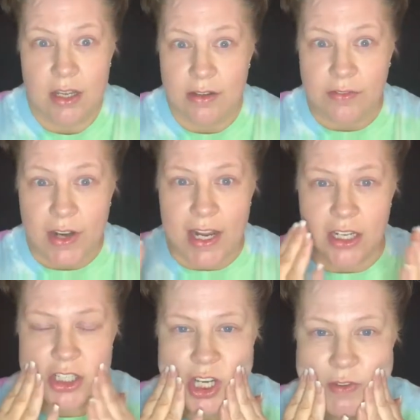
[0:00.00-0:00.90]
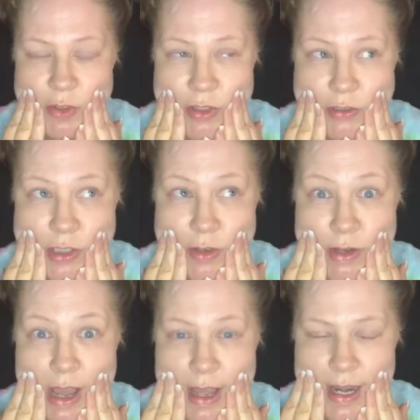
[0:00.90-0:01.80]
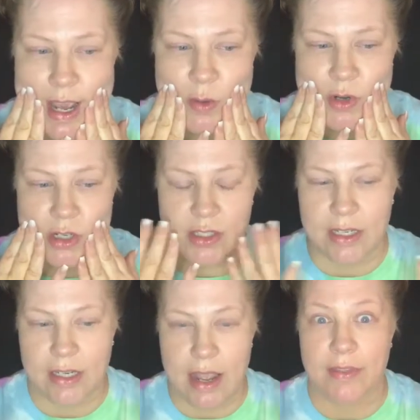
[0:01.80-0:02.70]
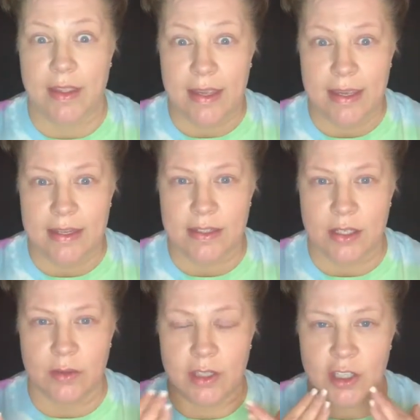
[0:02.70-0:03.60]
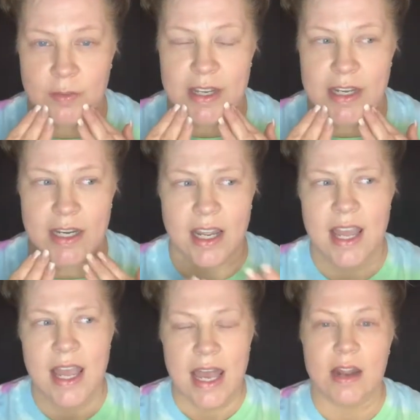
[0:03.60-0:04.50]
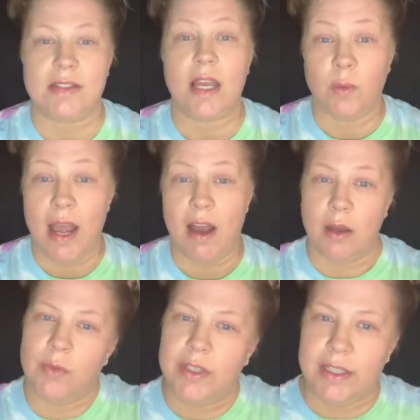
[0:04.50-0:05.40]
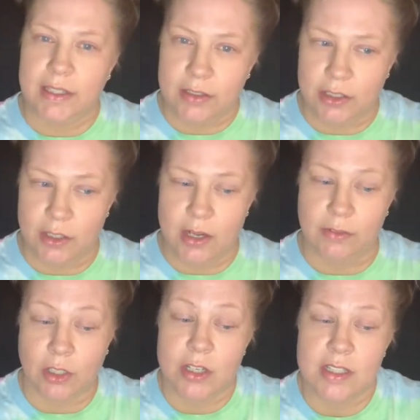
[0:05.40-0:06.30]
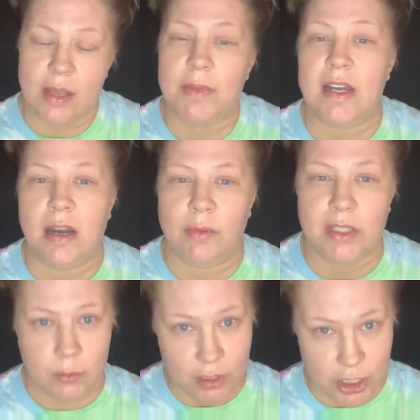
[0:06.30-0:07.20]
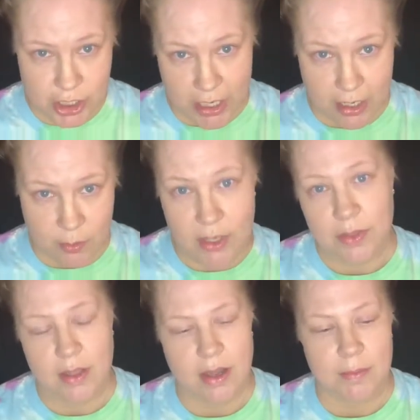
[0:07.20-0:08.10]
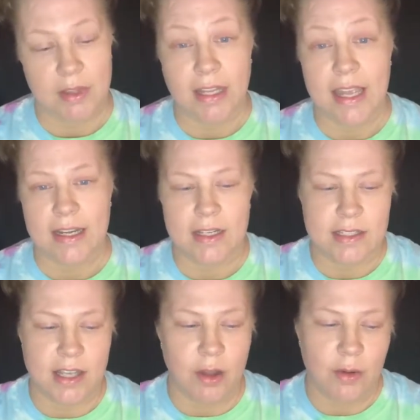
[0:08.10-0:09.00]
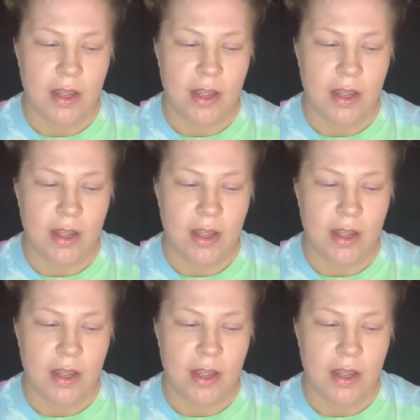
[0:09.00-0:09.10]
fresh after, 9 hours and the heat too and the humidity. And I was like, wow, I really, have learned something and I really want to share it with the ladies. So